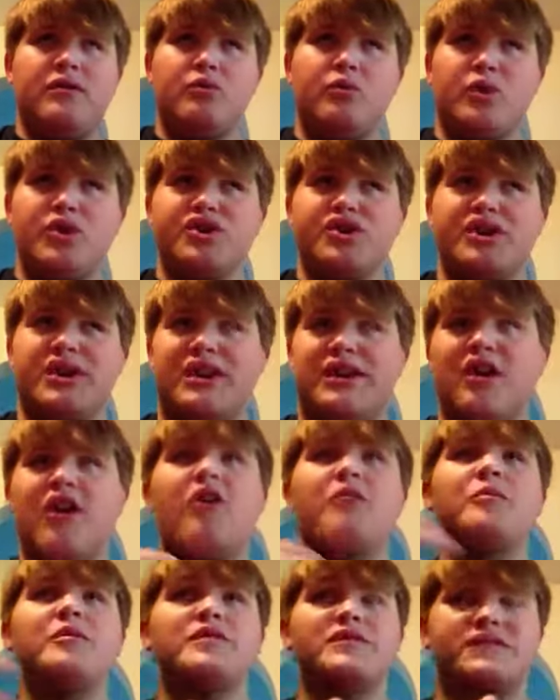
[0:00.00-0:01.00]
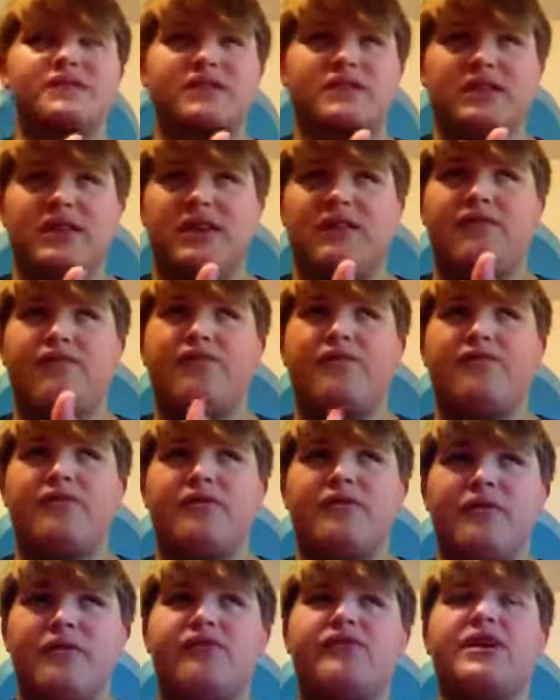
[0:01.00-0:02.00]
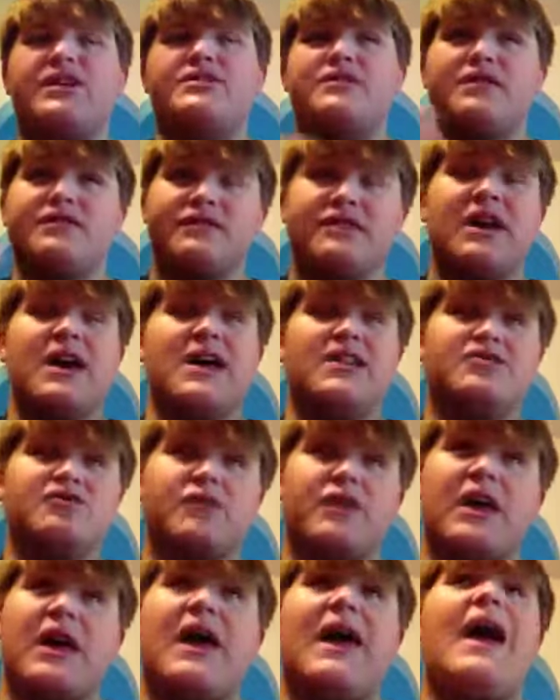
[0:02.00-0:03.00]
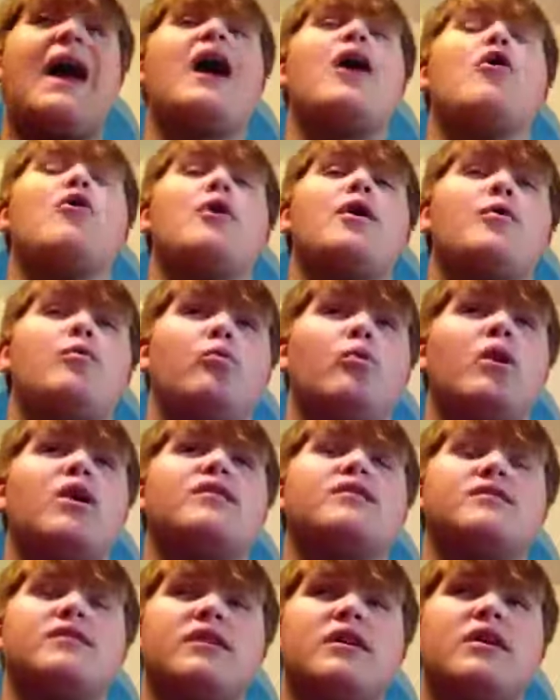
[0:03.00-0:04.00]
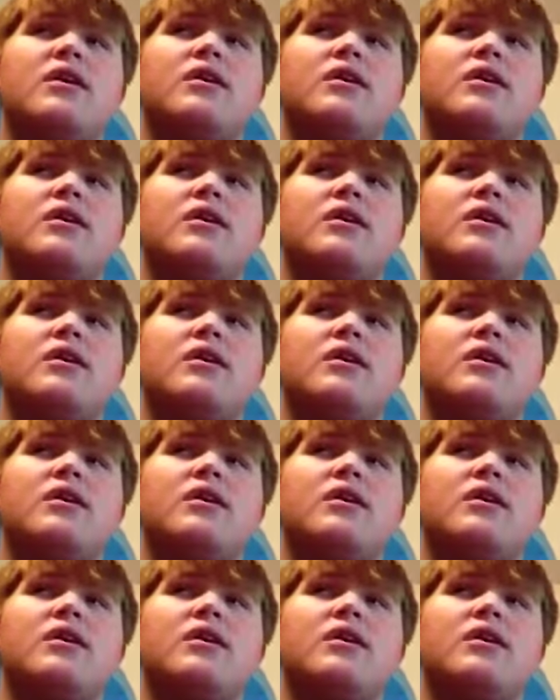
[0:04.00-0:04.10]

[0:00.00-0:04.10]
which determines the philosophy of science or the how and what